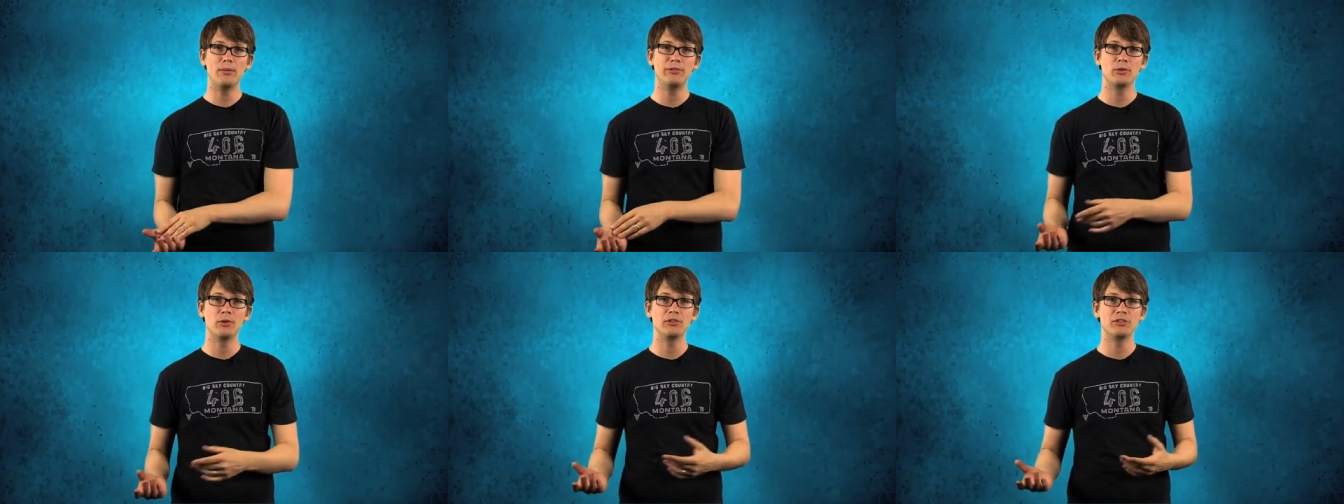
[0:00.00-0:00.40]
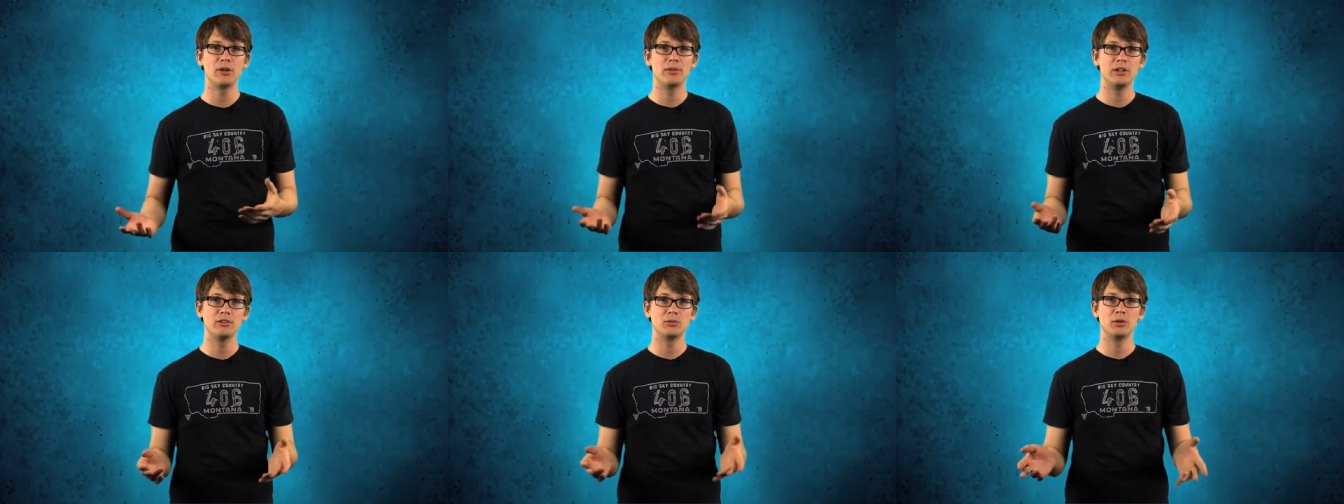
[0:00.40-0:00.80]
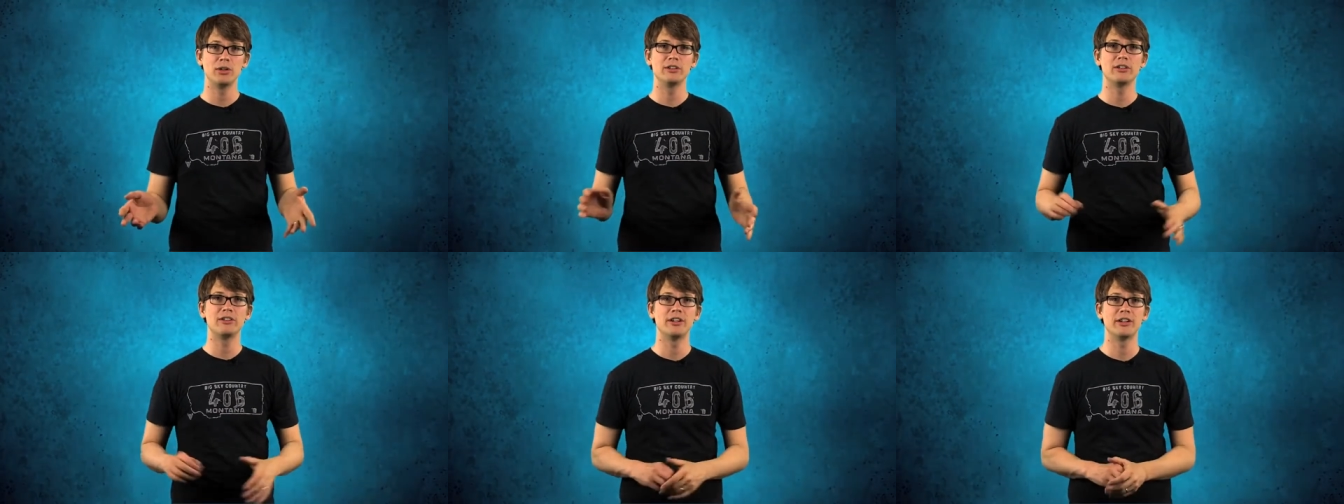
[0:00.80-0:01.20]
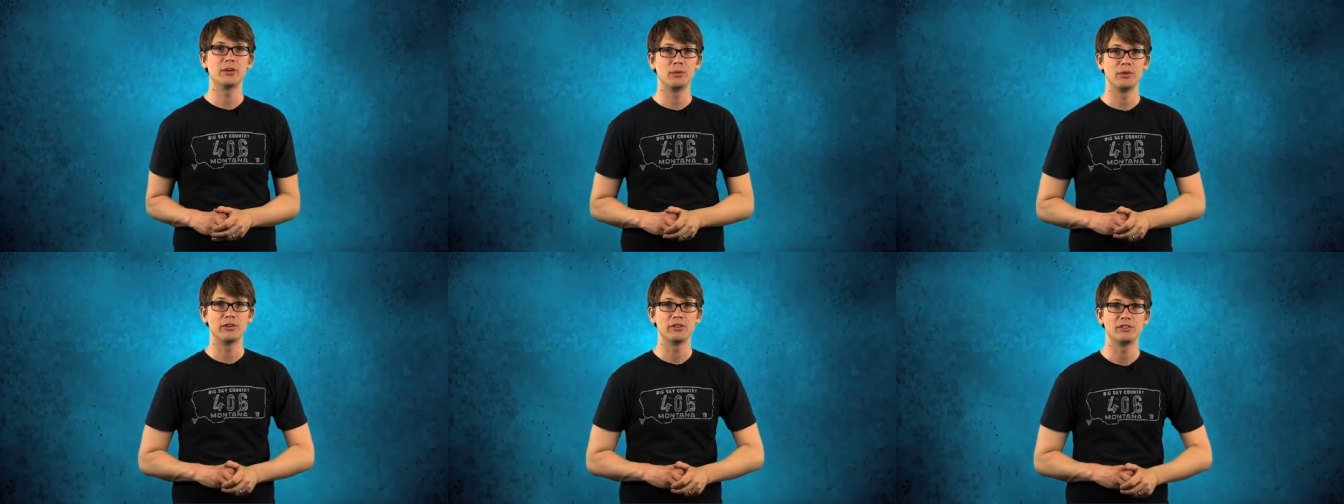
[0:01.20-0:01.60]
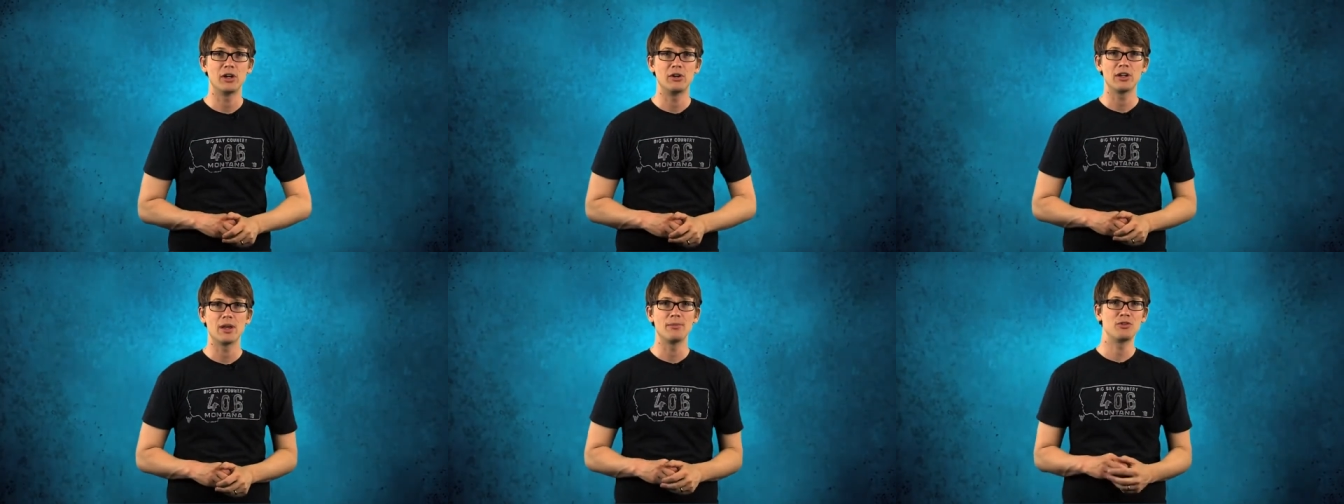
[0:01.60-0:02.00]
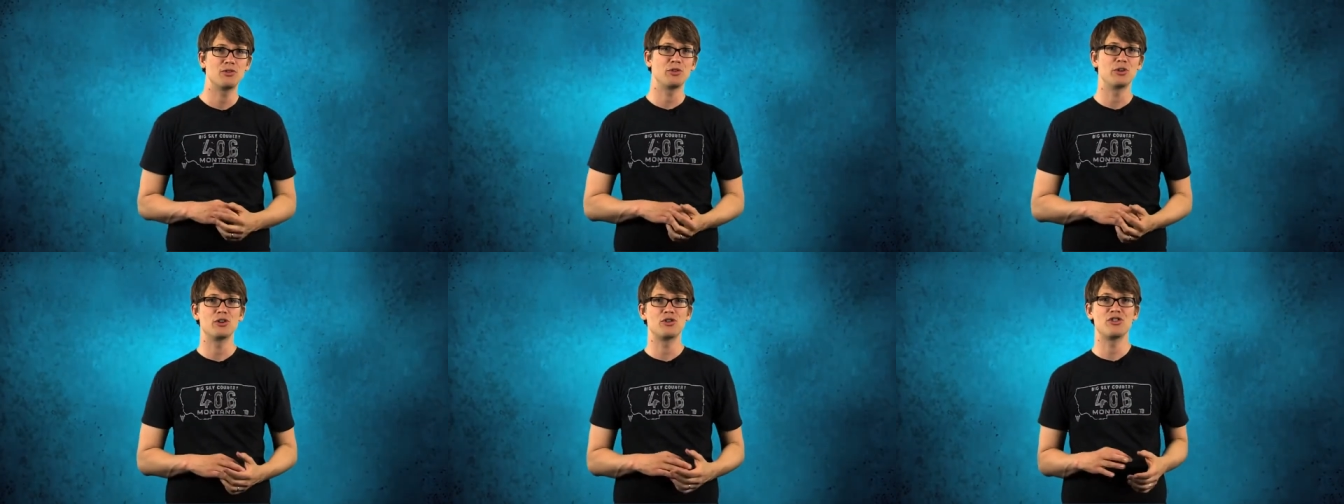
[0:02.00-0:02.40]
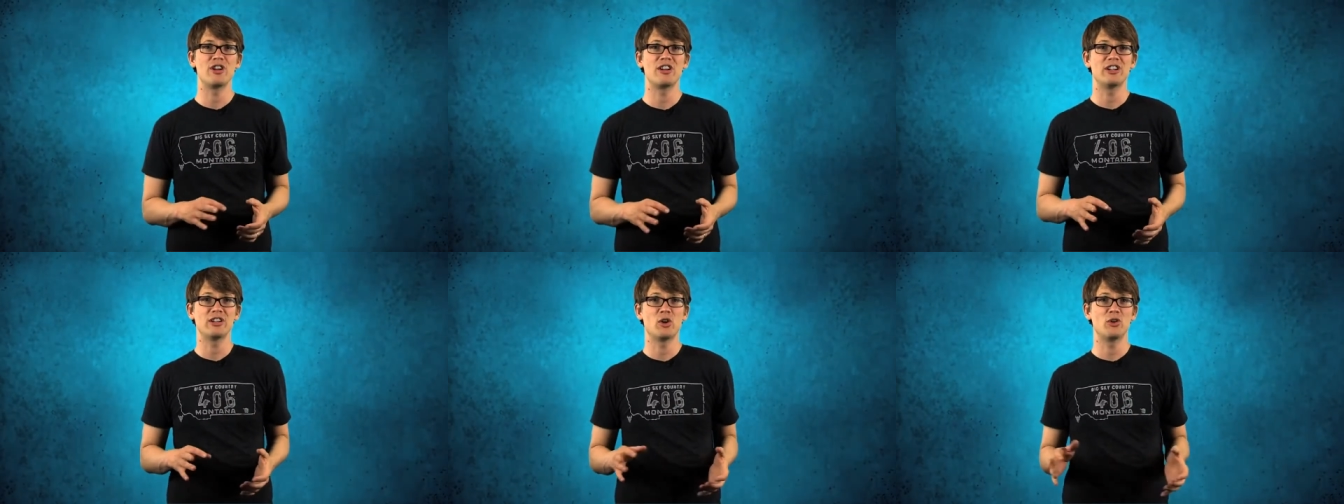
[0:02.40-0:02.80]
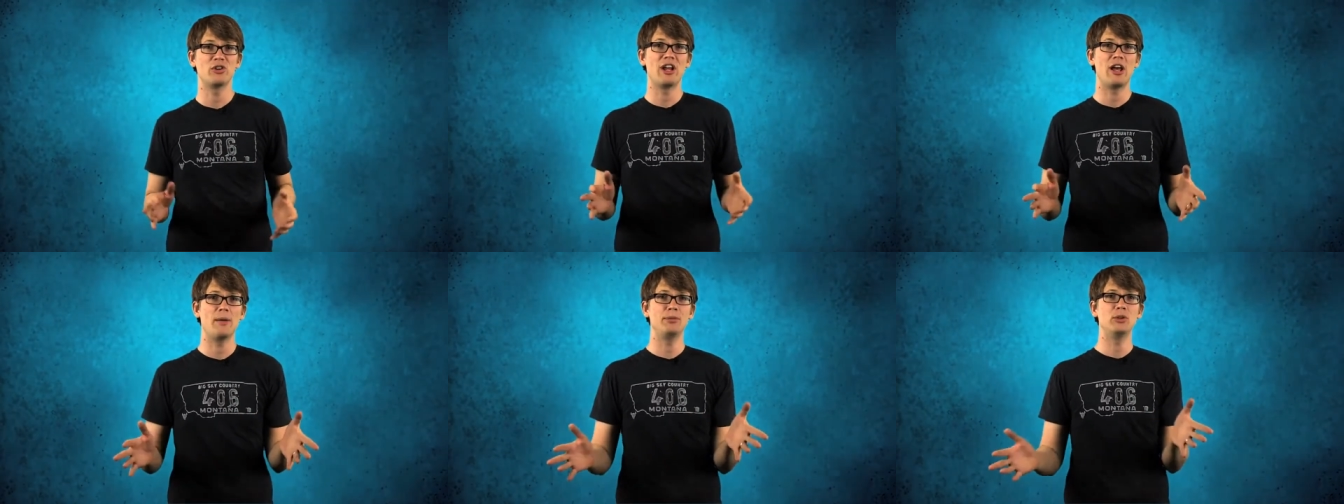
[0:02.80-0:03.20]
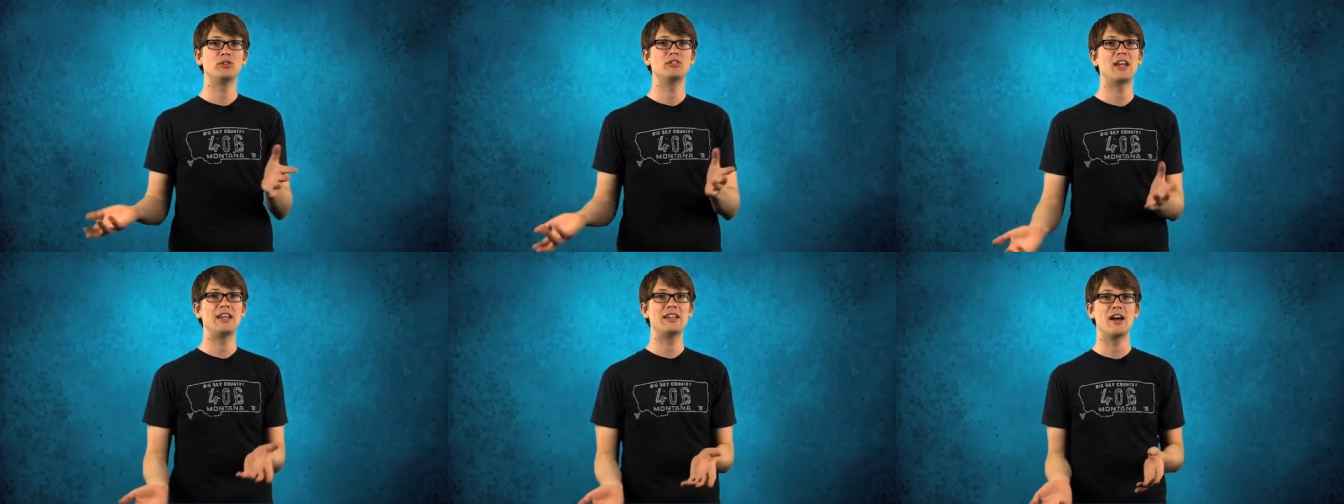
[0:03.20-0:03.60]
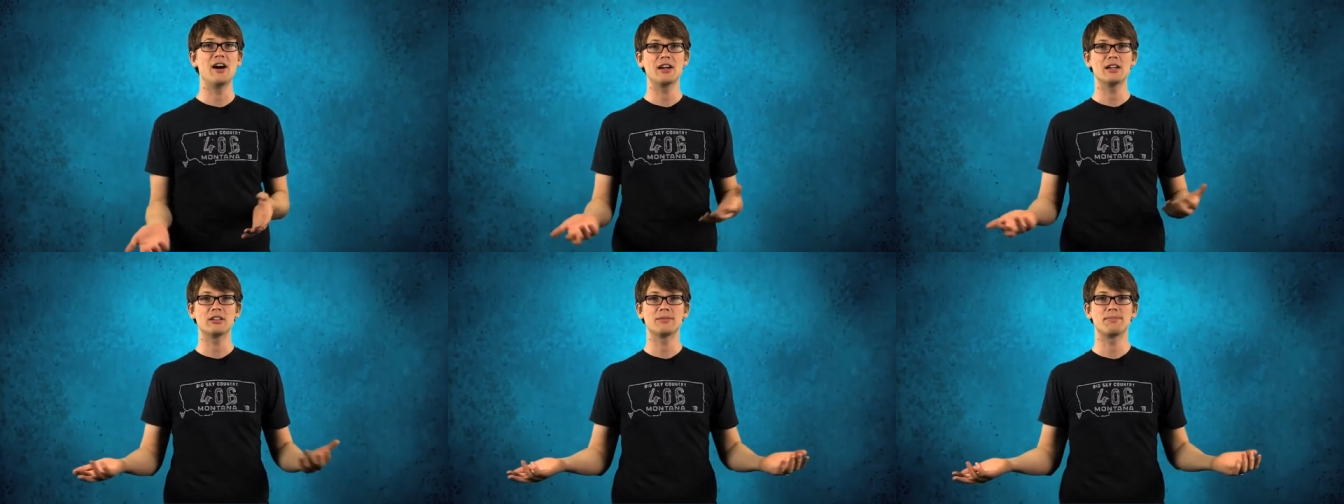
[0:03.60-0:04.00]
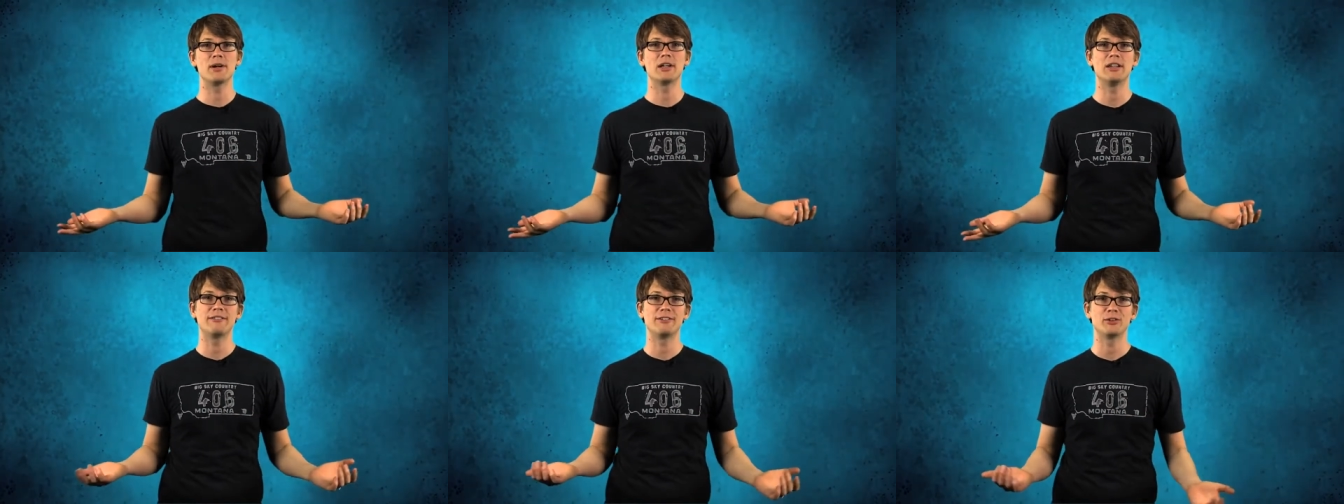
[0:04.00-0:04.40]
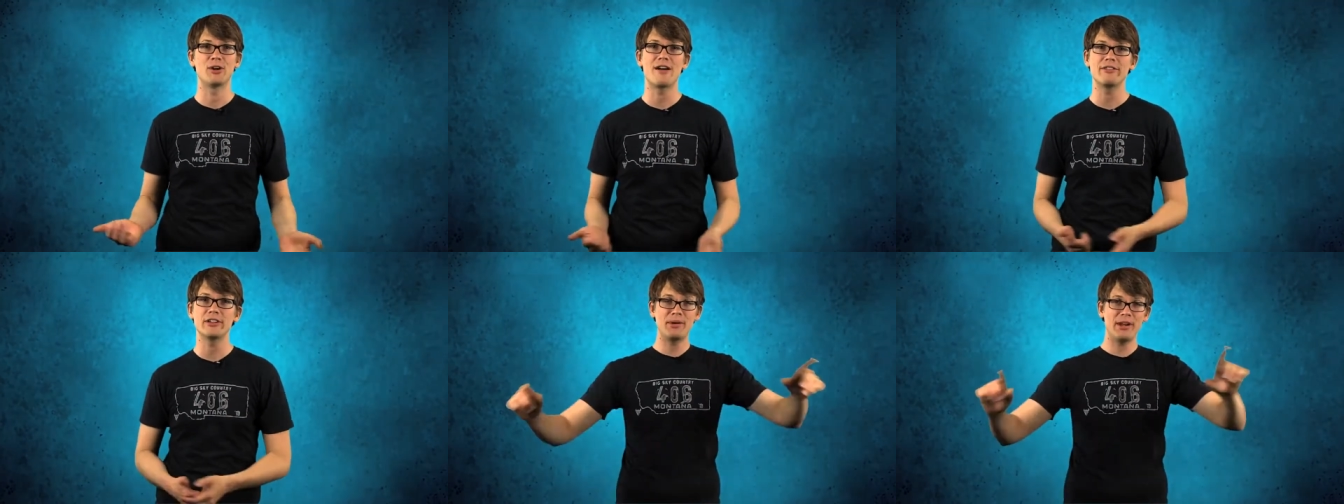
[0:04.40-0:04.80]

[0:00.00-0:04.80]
before somebody's willing to tinker with your cell chemistry or genetic code to help you stay young and spunky forever.